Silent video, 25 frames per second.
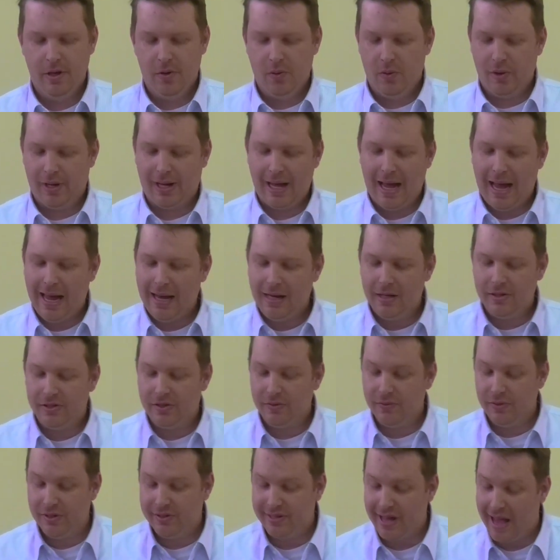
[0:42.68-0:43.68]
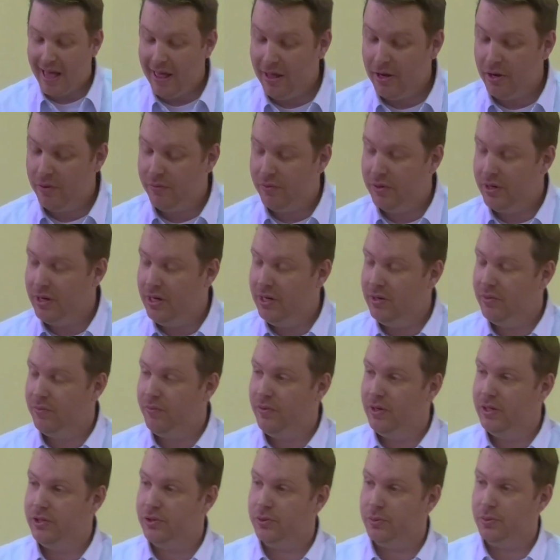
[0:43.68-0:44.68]
Regardless of the talent of an
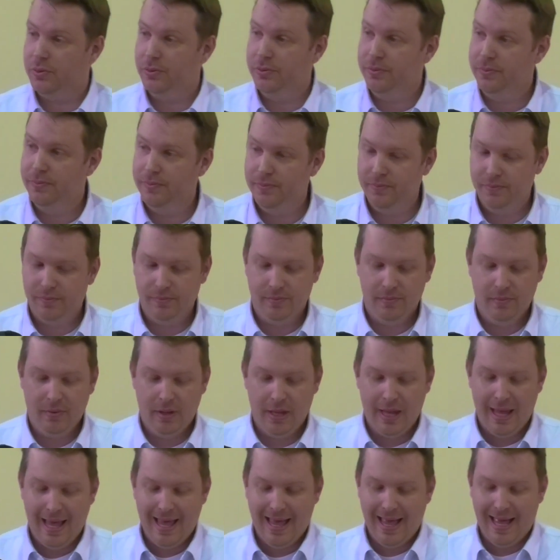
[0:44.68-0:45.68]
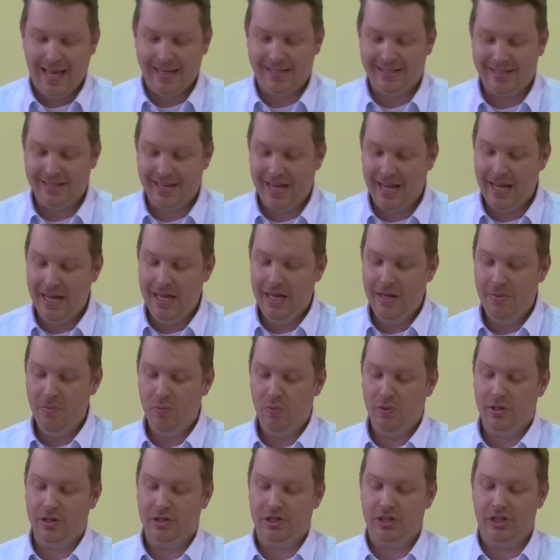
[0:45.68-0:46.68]
individual, a team
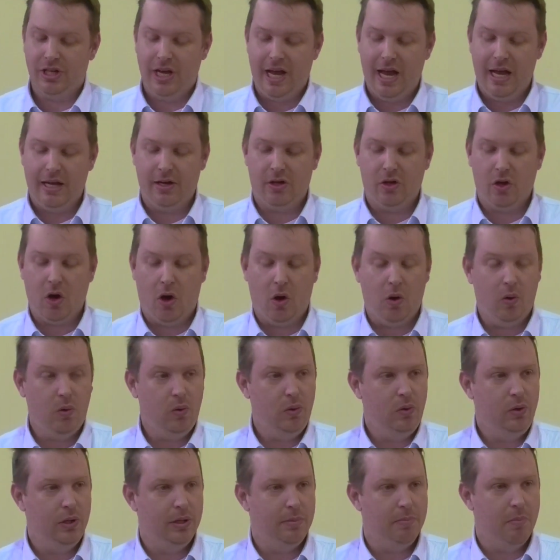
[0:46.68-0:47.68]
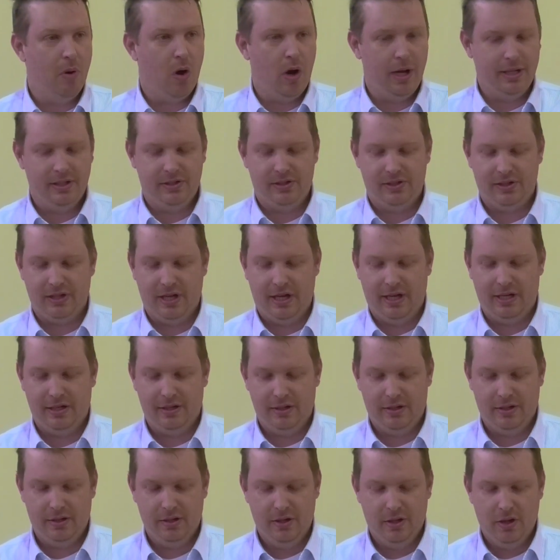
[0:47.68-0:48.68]
with a shared goal and mindset
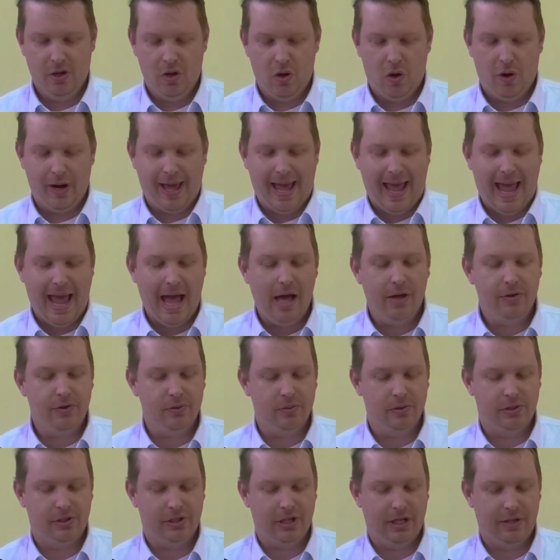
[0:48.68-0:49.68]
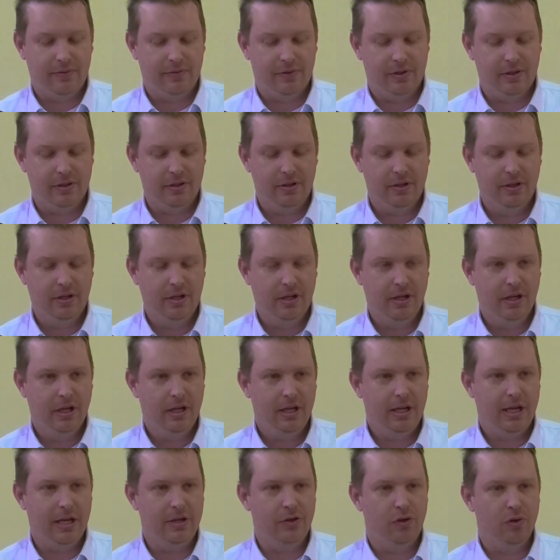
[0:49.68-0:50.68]
on how to achieve it
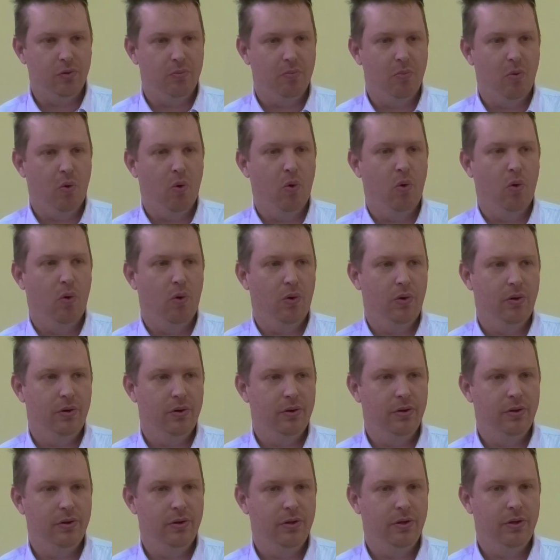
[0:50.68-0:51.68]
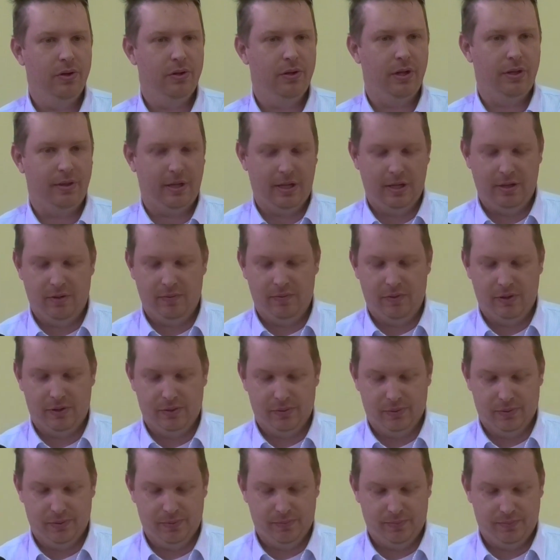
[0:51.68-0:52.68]
can do more than the
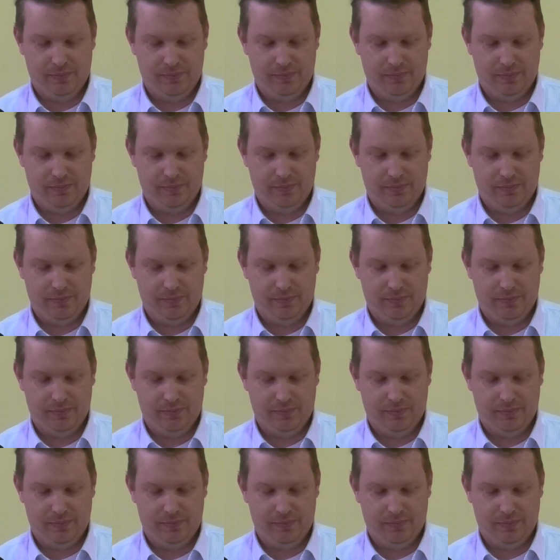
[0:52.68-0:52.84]
individual.